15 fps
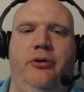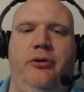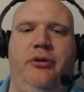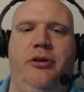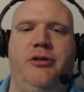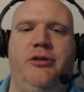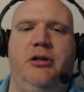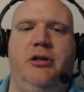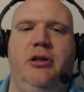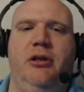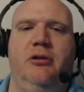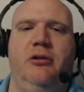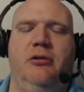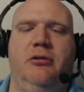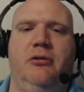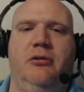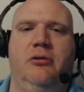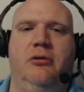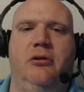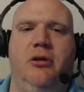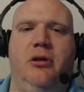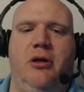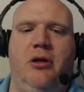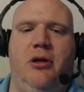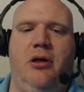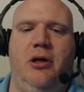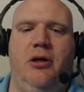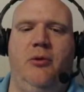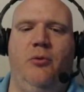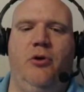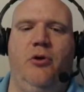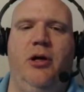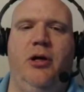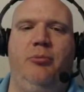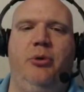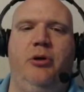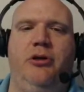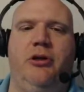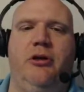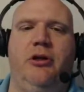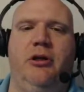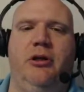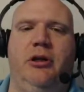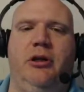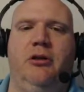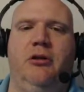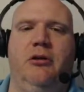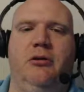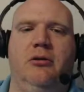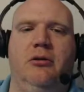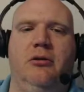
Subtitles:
this in here, and then we'll go ahead and put dirt in here.